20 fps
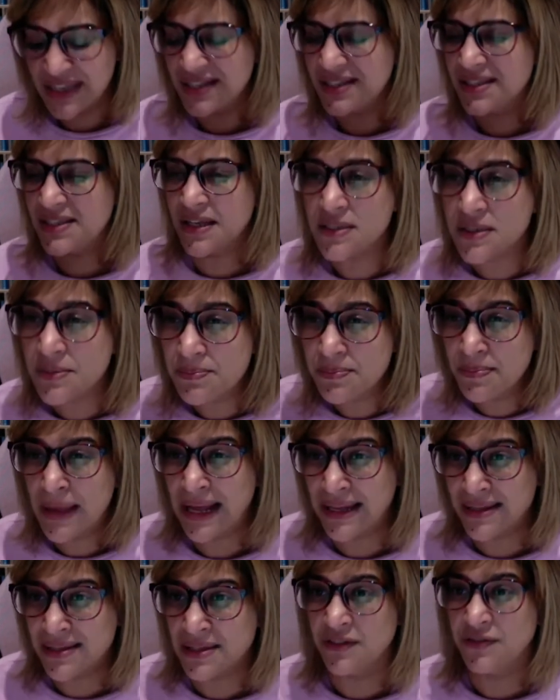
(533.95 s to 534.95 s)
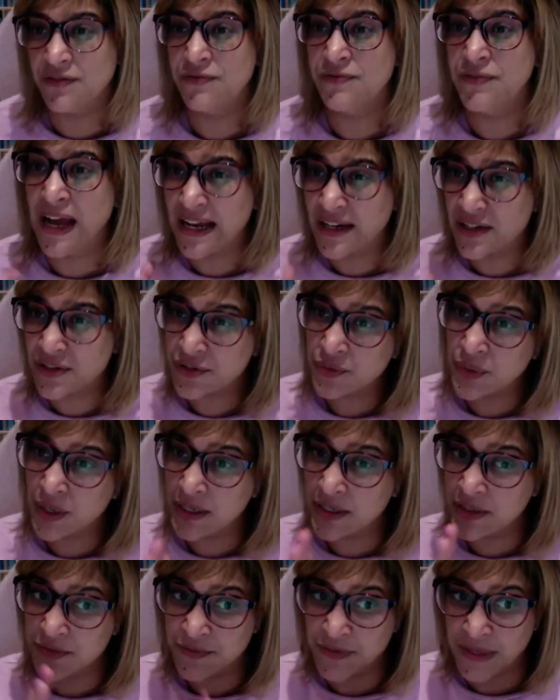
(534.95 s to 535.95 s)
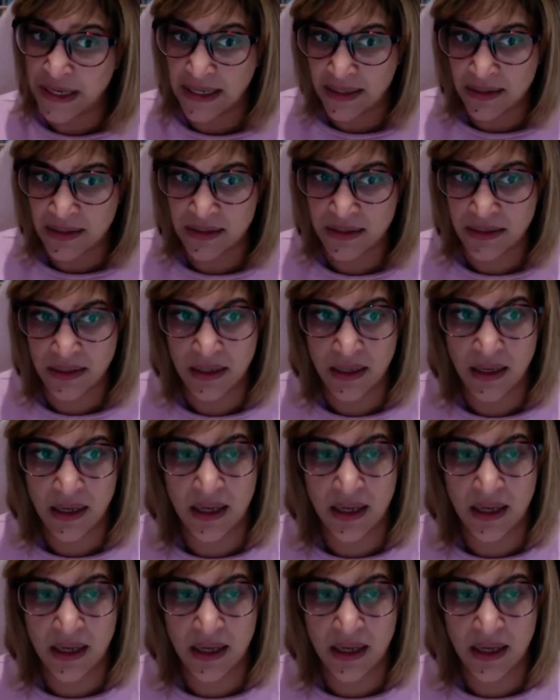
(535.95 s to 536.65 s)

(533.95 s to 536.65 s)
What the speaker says: Doesn't matter, factorize first.